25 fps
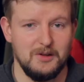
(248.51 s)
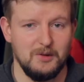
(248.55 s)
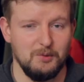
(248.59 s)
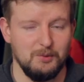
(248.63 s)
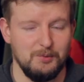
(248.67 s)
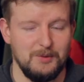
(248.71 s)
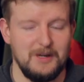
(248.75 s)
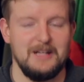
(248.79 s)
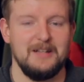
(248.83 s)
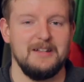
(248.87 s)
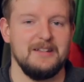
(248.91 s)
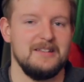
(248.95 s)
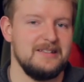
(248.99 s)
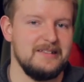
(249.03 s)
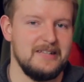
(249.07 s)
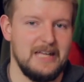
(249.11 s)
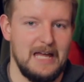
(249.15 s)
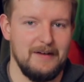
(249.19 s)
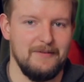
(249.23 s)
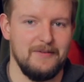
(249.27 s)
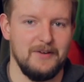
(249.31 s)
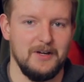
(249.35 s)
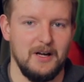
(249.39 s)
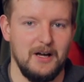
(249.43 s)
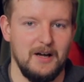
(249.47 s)
The really
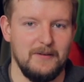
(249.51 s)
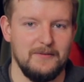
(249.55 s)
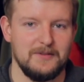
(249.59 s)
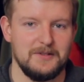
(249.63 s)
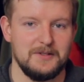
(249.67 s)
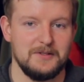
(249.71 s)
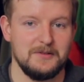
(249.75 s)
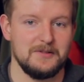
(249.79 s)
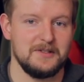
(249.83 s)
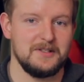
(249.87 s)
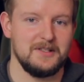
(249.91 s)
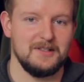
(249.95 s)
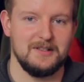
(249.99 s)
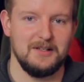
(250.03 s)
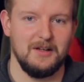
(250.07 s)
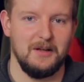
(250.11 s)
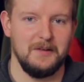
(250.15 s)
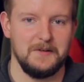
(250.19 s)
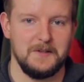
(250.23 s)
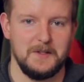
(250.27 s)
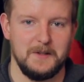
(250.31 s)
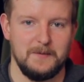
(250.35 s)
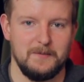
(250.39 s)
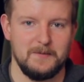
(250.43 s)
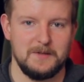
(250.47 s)
savvy officers can
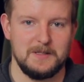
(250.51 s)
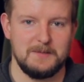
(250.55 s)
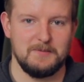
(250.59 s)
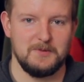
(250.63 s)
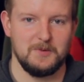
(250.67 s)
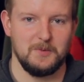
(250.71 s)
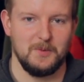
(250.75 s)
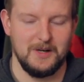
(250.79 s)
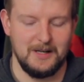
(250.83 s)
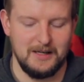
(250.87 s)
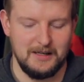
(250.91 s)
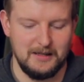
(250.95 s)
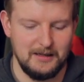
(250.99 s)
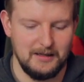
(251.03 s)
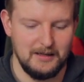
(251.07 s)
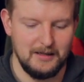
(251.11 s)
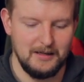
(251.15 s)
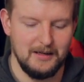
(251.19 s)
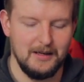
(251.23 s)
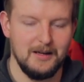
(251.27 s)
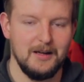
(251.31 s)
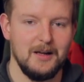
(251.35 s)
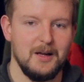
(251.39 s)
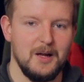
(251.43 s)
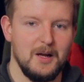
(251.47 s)
tell the difference between
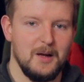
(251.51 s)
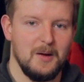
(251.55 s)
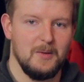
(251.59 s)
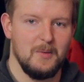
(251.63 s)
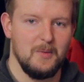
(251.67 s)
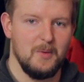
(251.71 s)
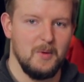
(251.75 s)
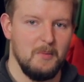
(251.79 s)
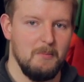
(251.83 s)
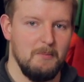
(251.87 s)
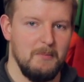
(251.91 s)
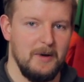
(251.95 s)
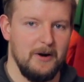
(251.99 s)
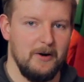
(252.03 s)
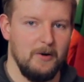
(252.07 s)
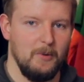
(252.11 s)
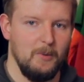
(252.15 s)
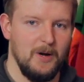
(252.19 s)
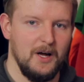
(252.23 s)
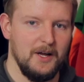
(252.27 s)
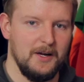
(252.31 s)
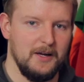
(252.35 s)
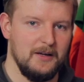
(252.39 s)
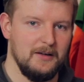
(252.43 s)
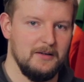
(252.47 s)

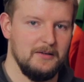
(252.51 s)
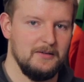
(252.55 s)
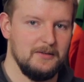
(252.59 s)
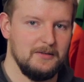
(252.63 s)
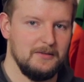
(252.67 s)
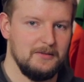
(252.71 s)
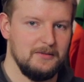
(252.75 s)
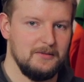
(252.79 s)
marijuana,